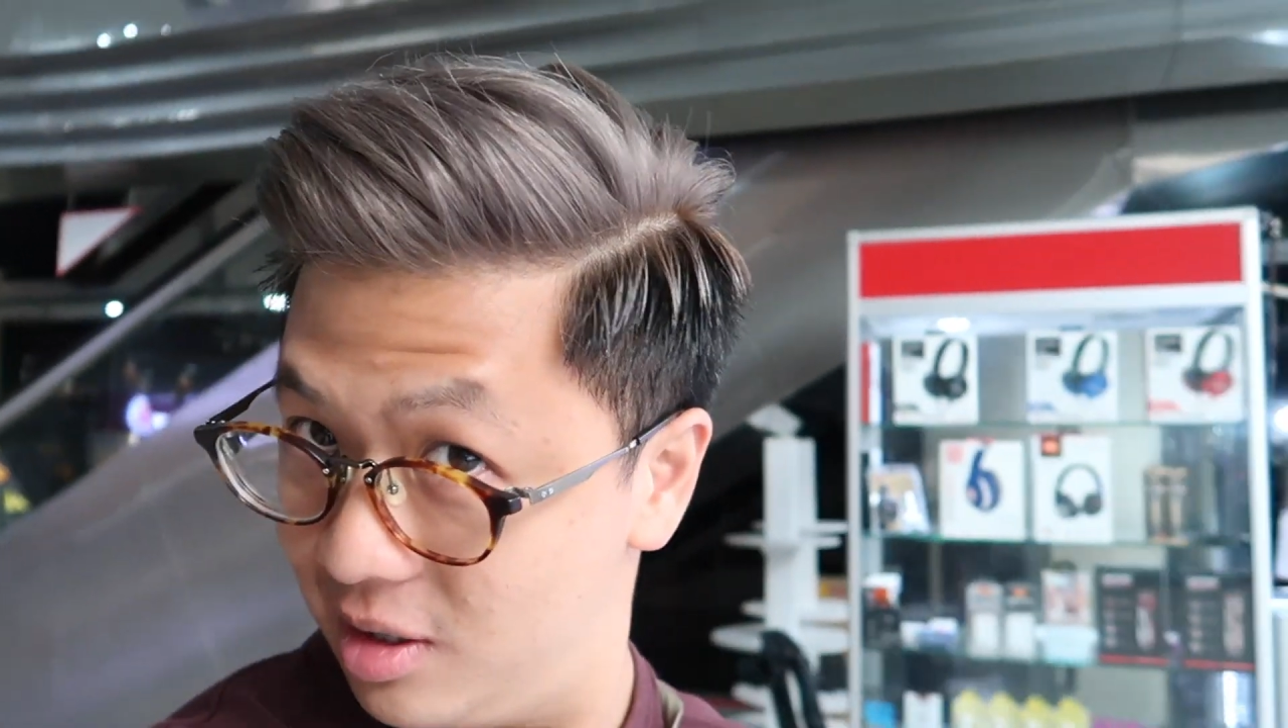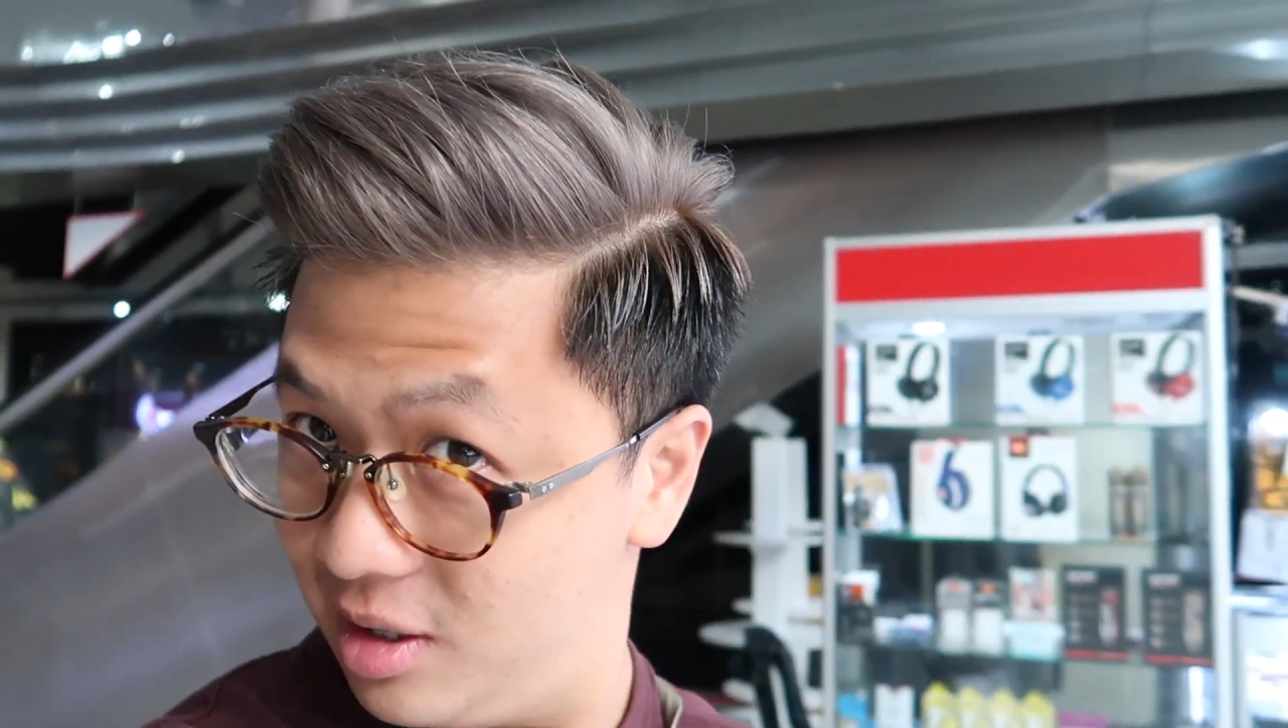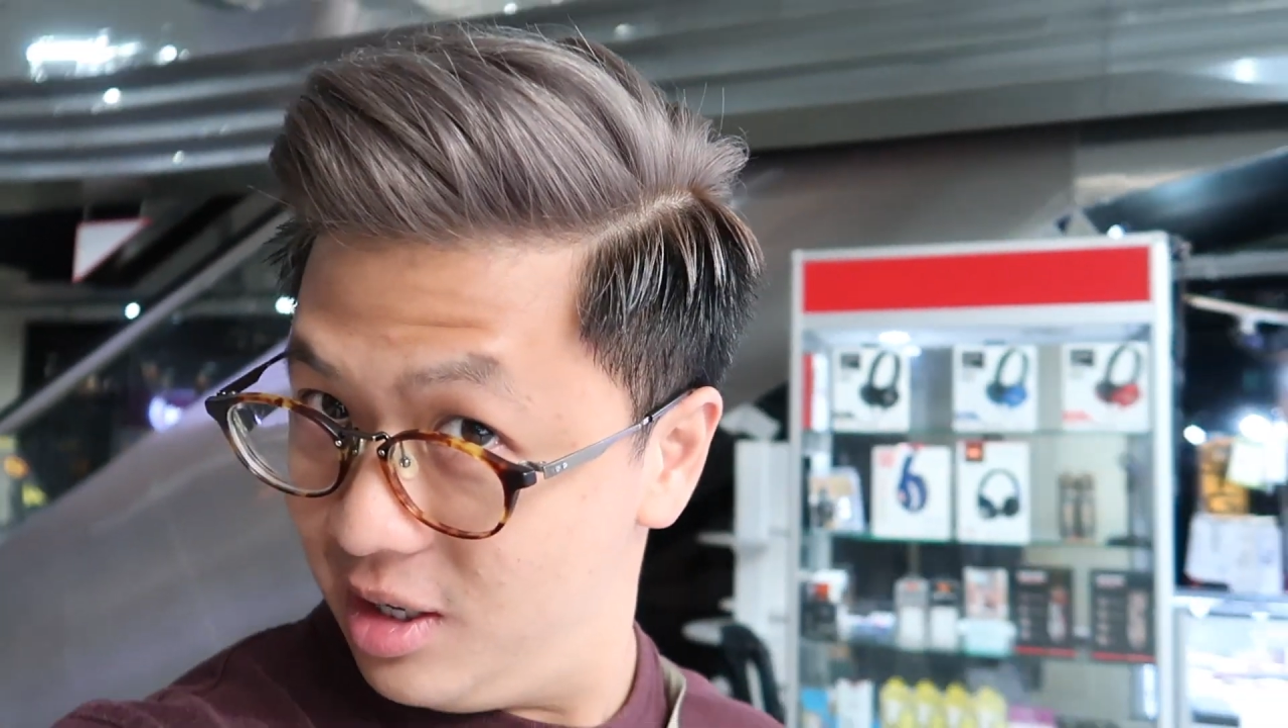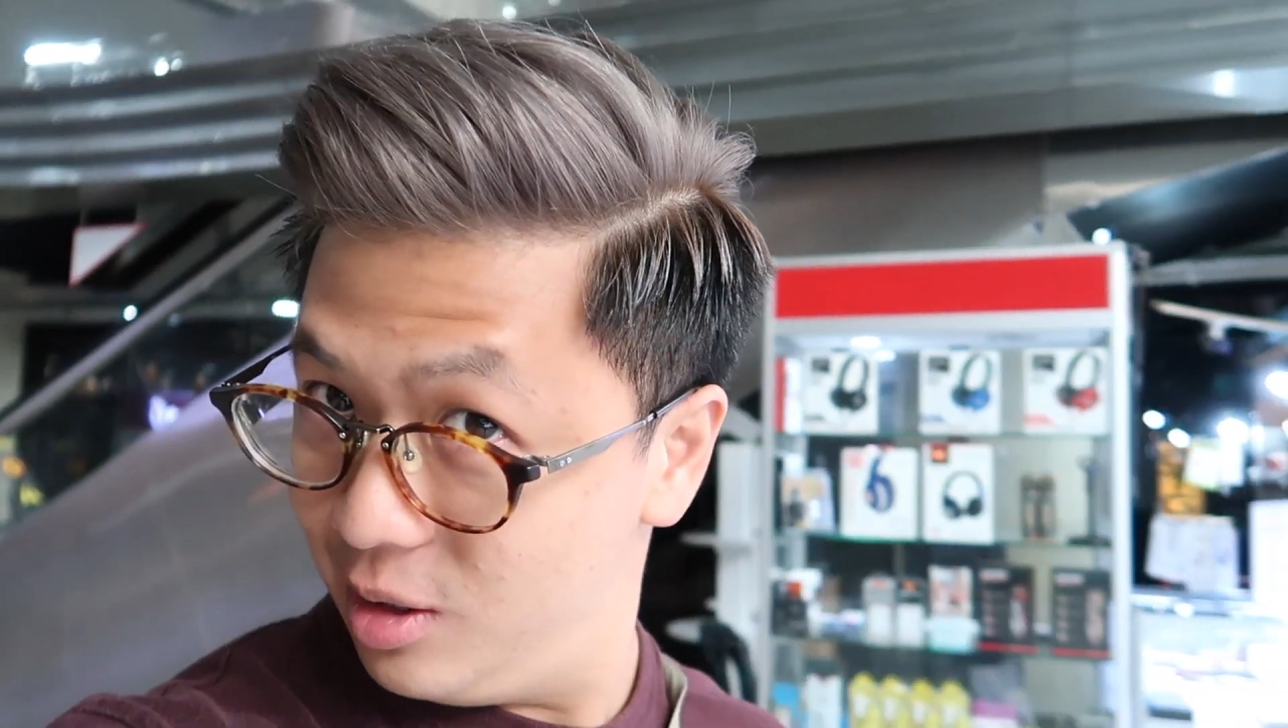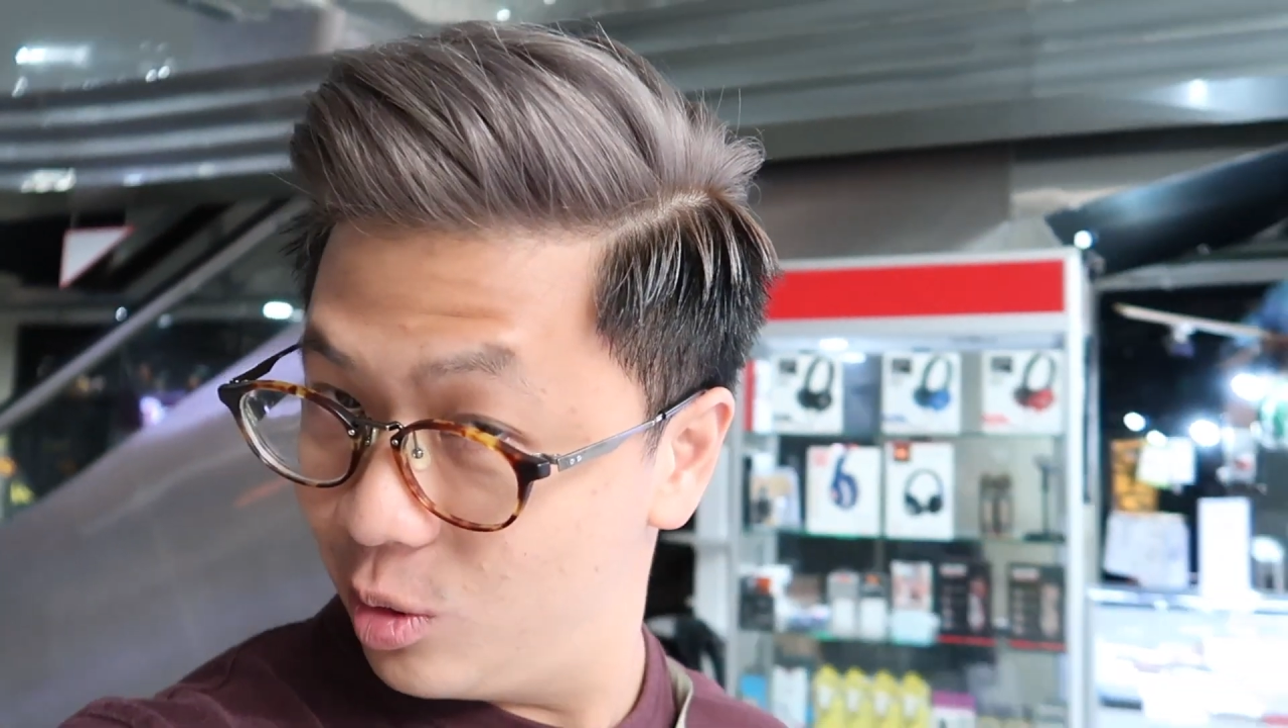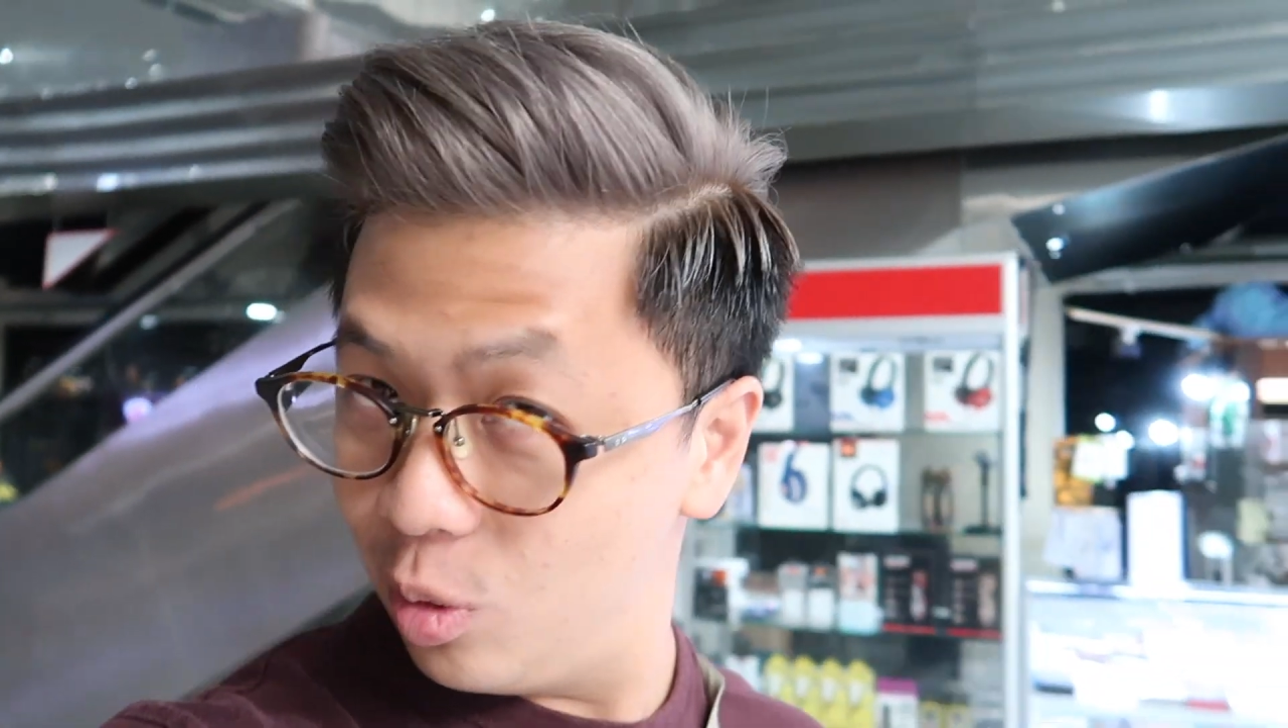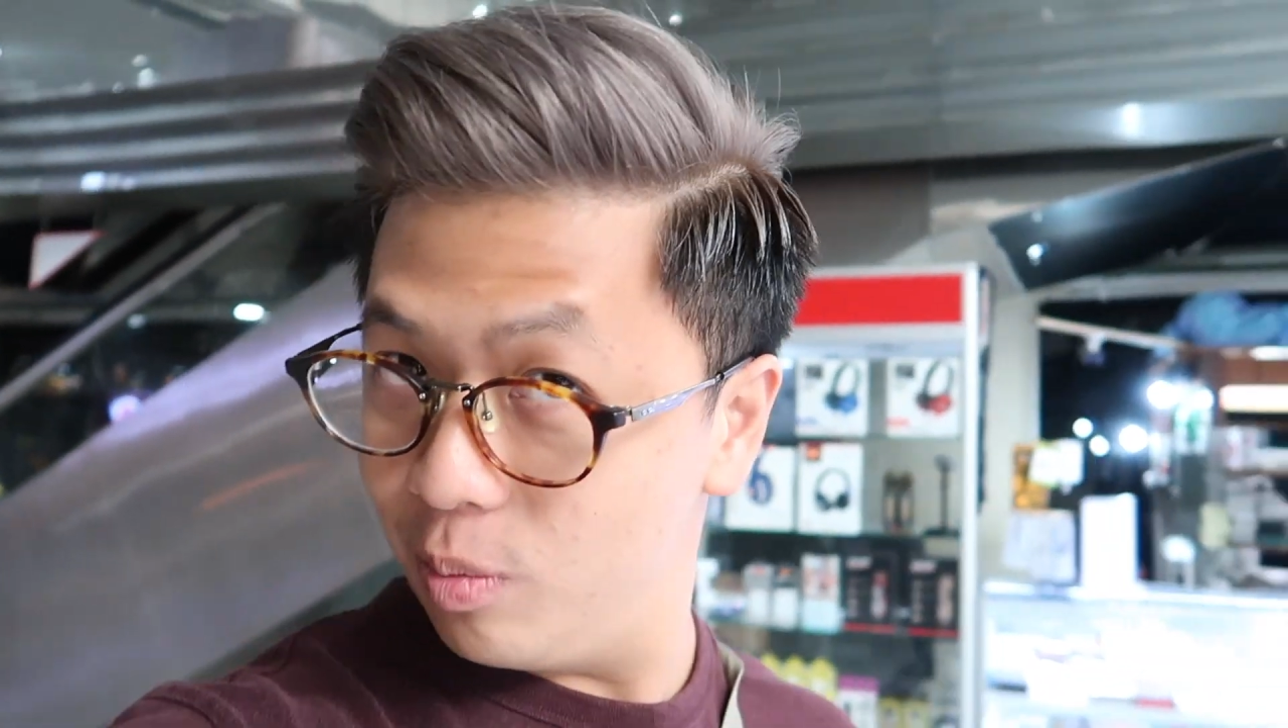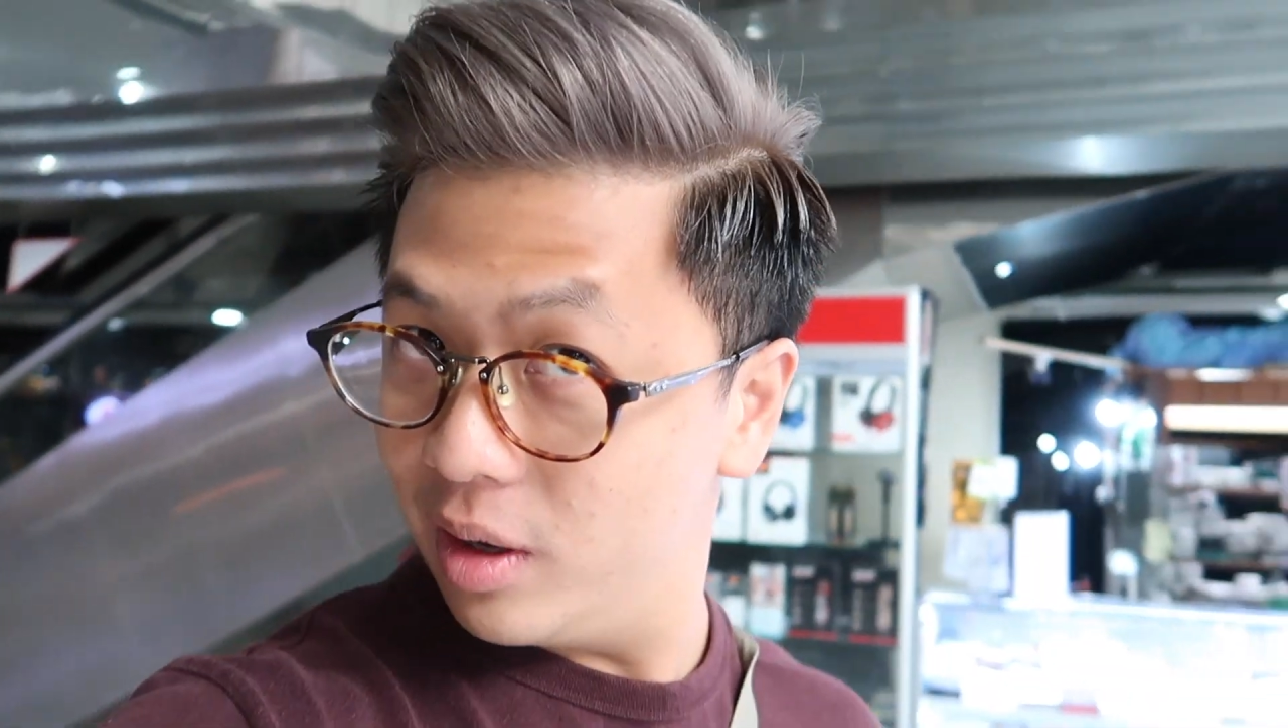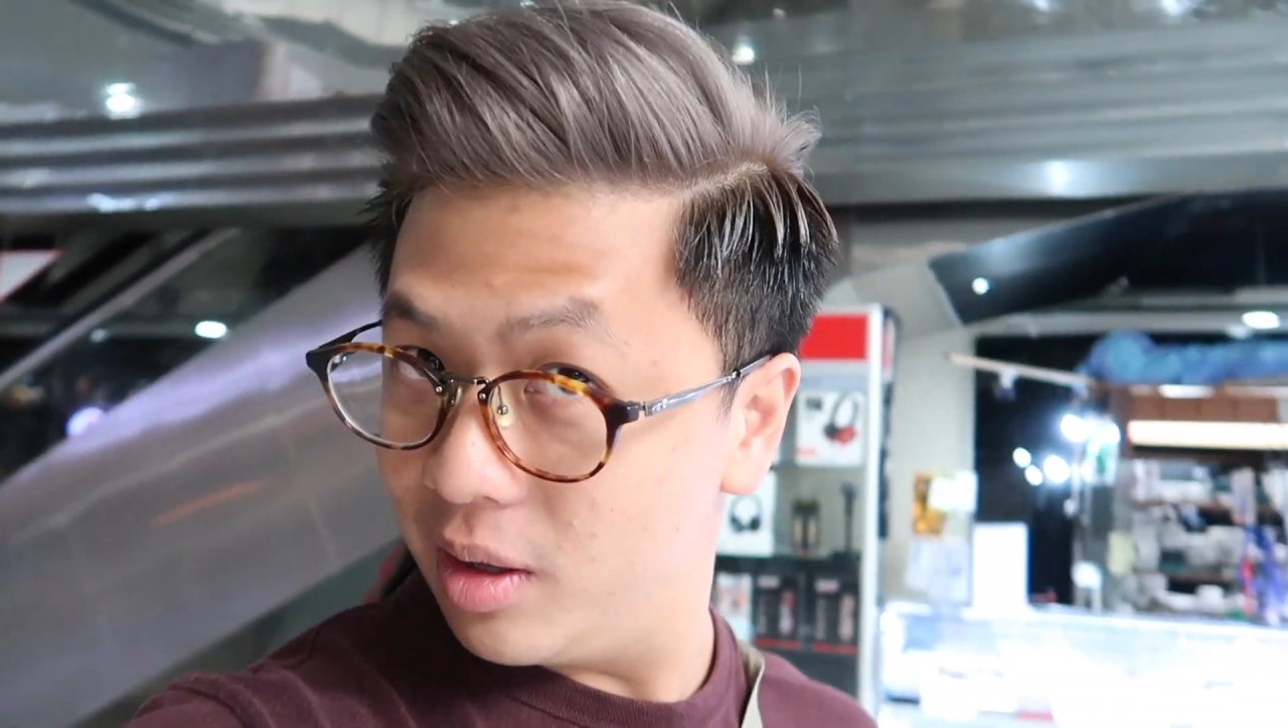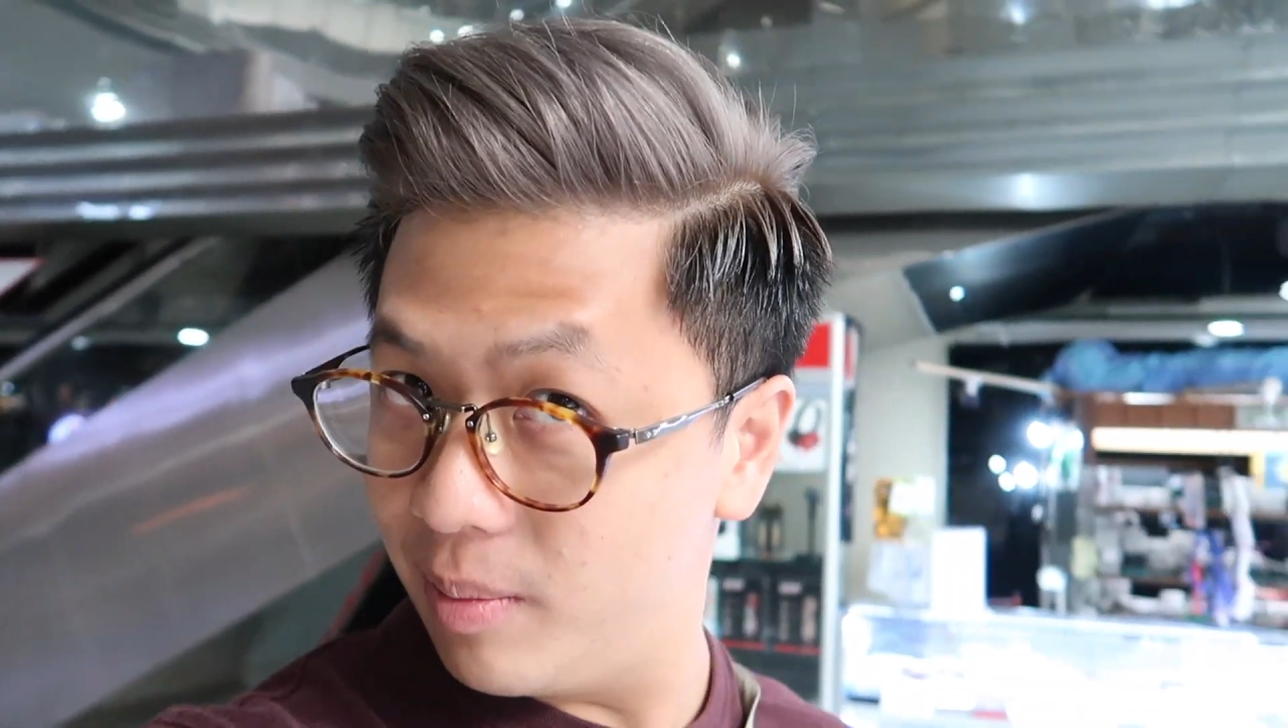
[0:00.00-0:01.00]
Fucking dope,
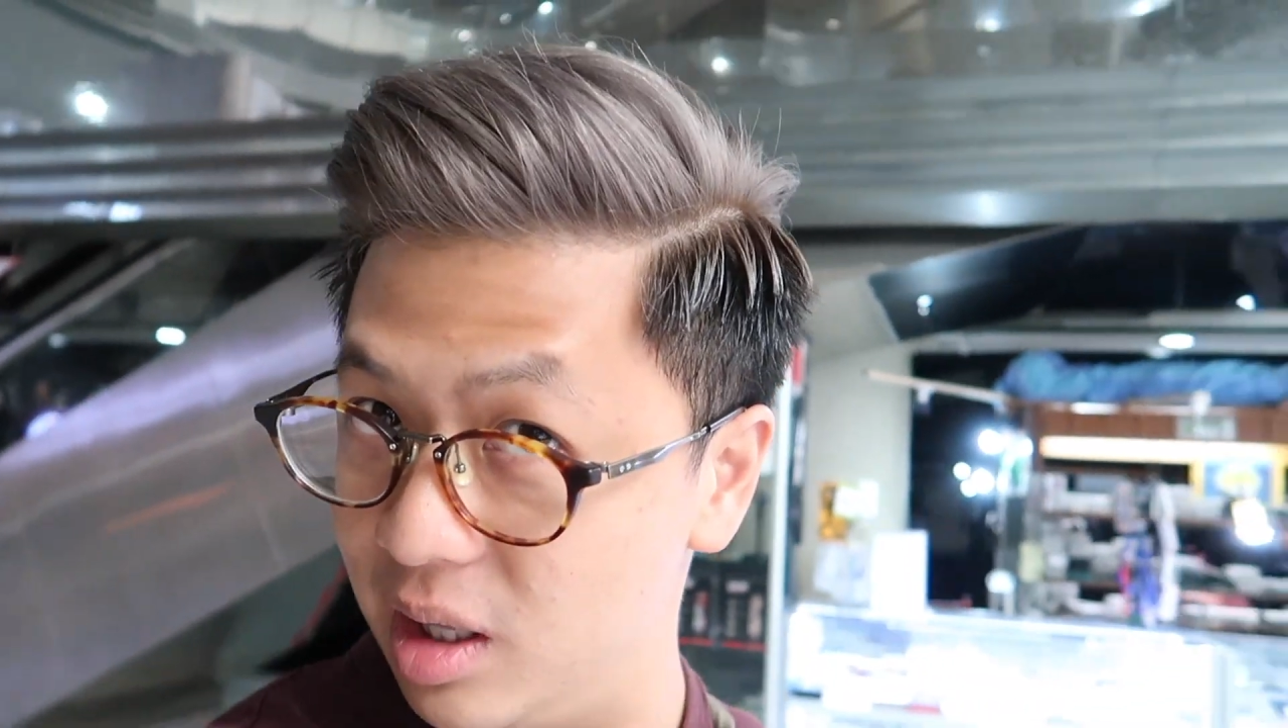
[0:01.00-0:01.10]
man.